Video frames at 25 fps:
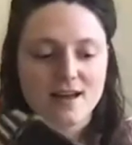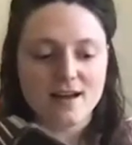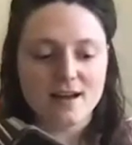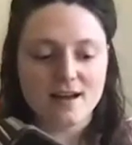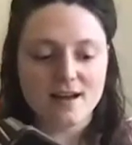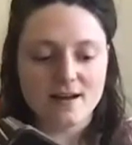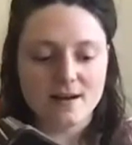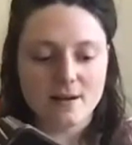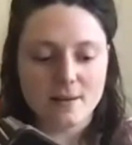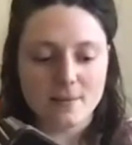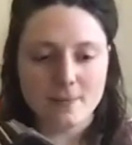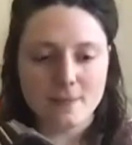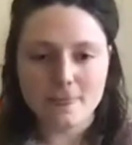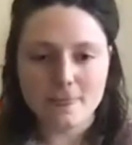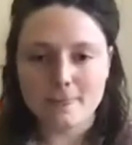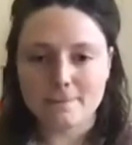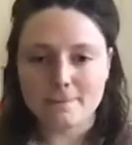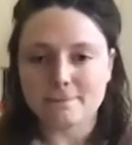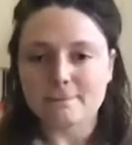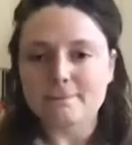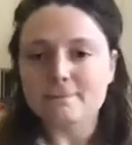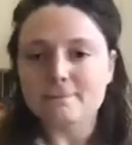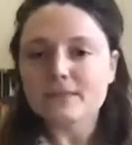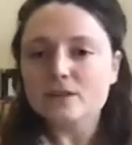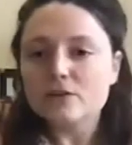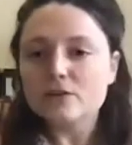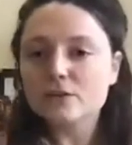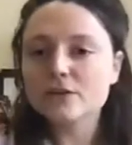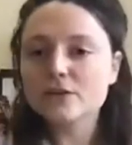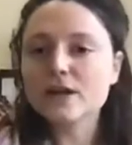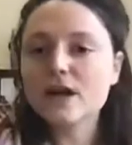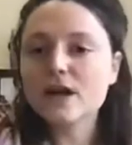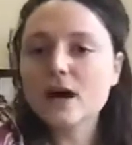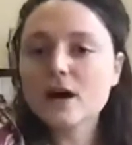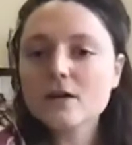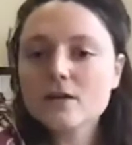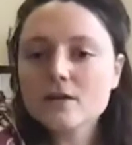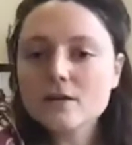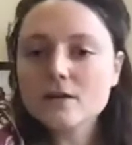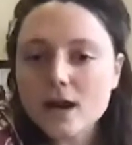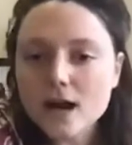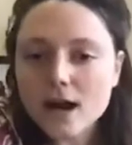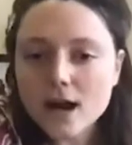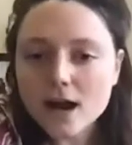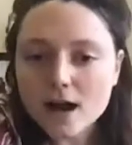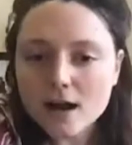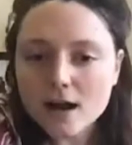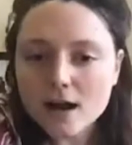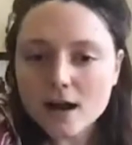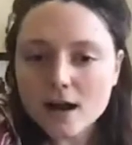Um, for now,
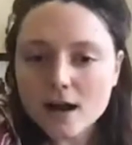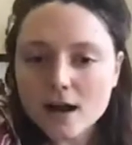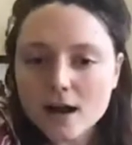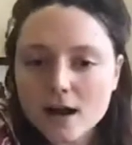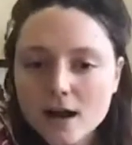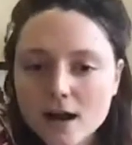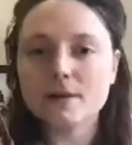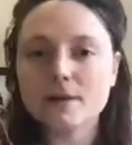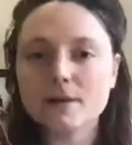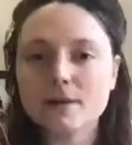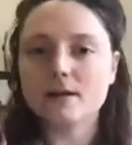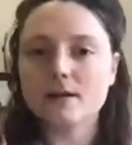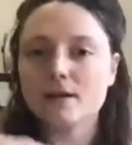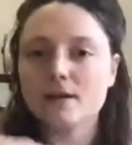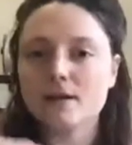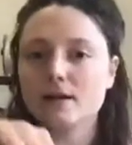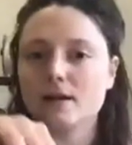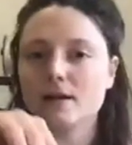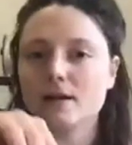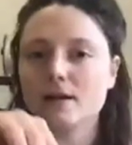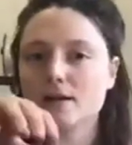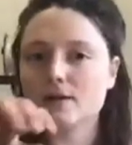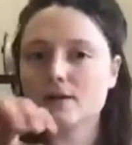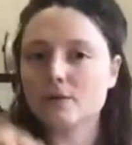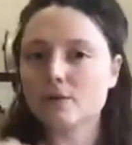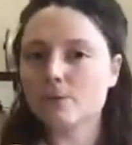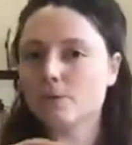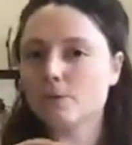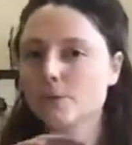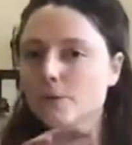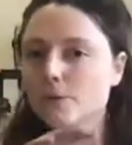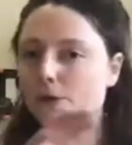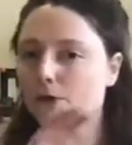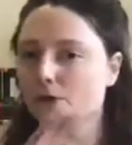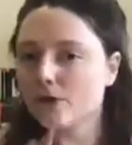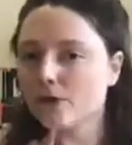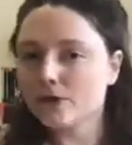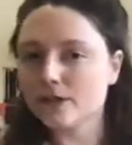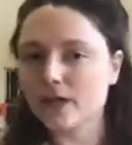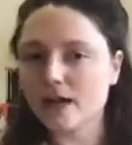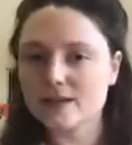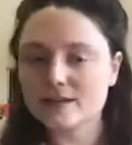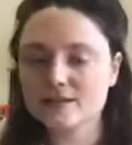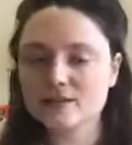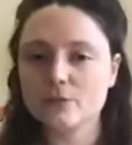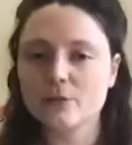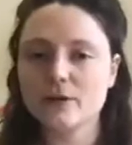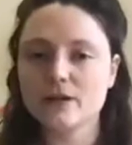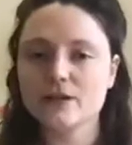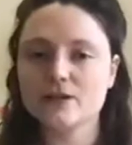um, you can't
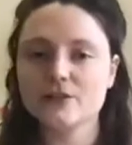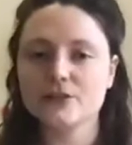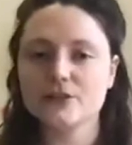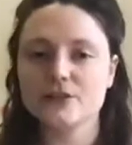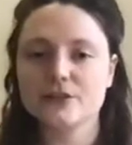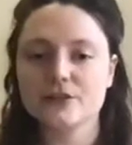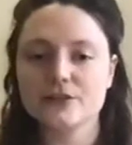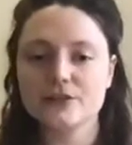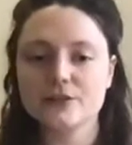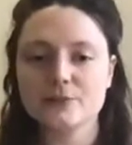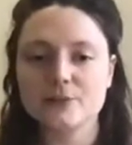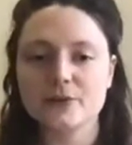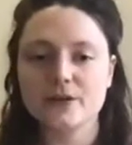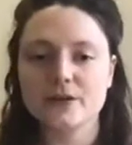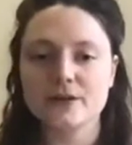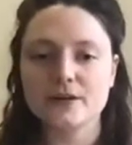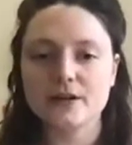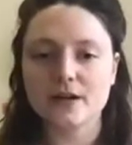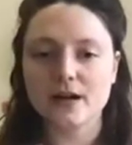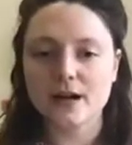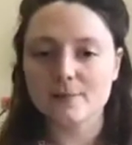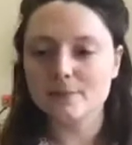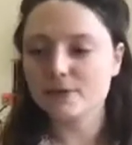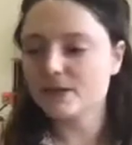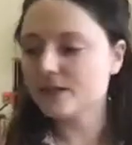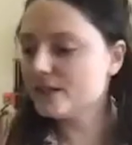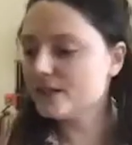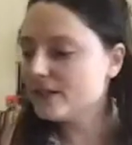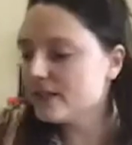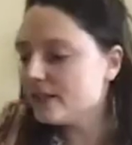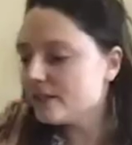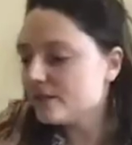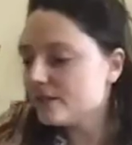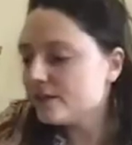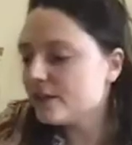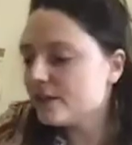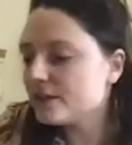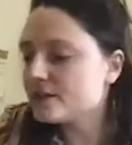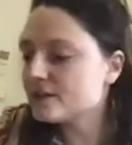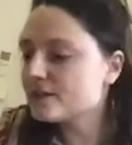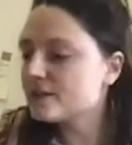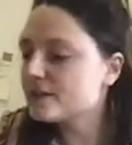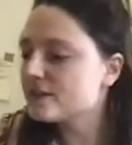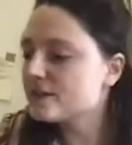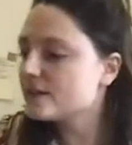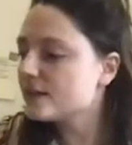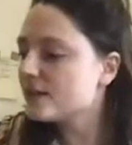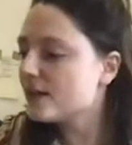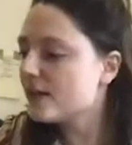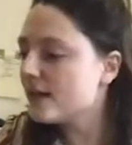ask questions, but I'm going to leave
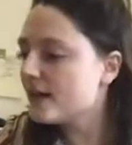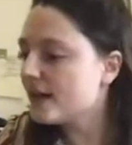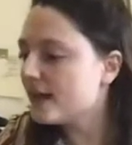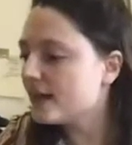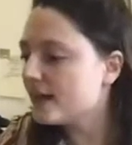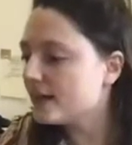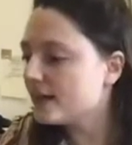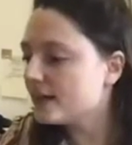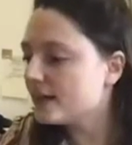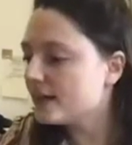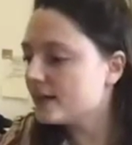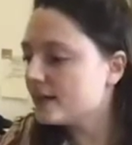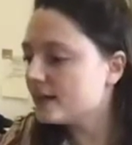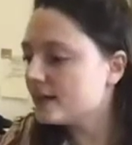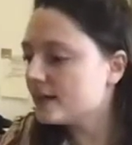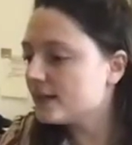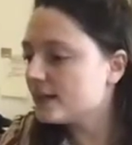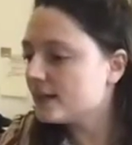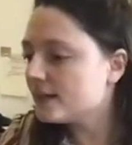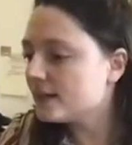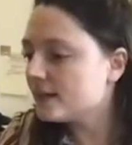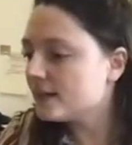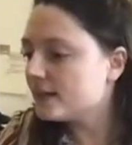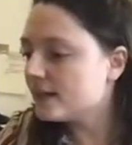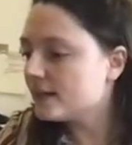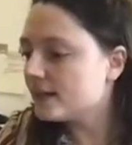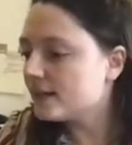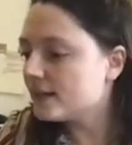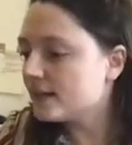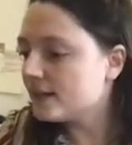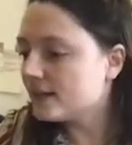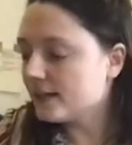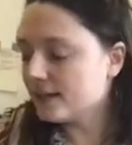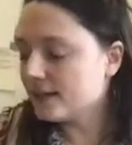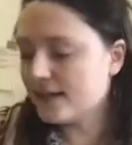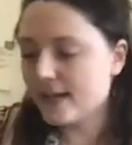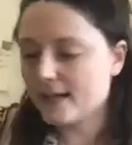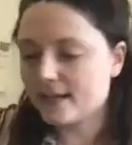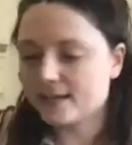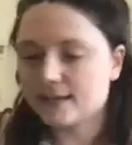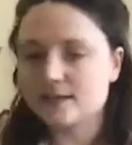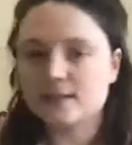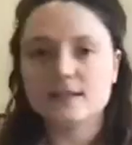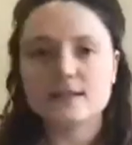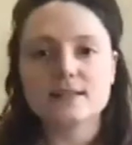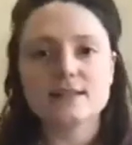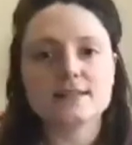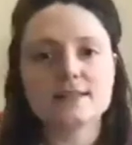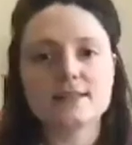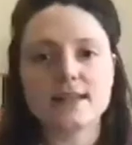us a, yeah,
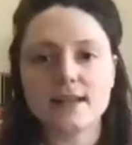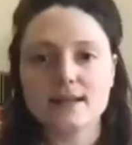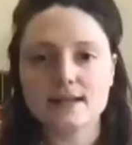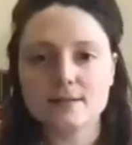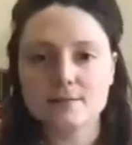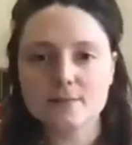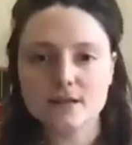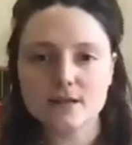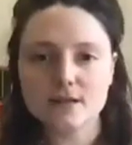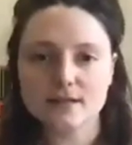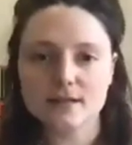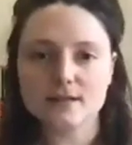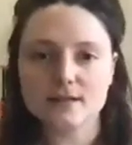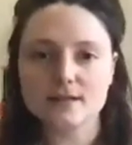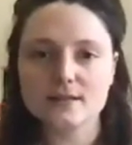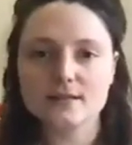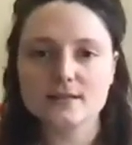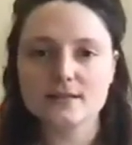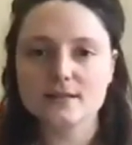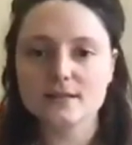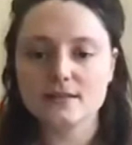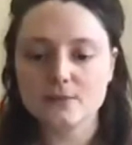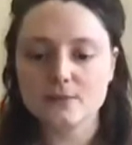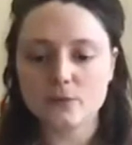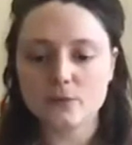10 minutes.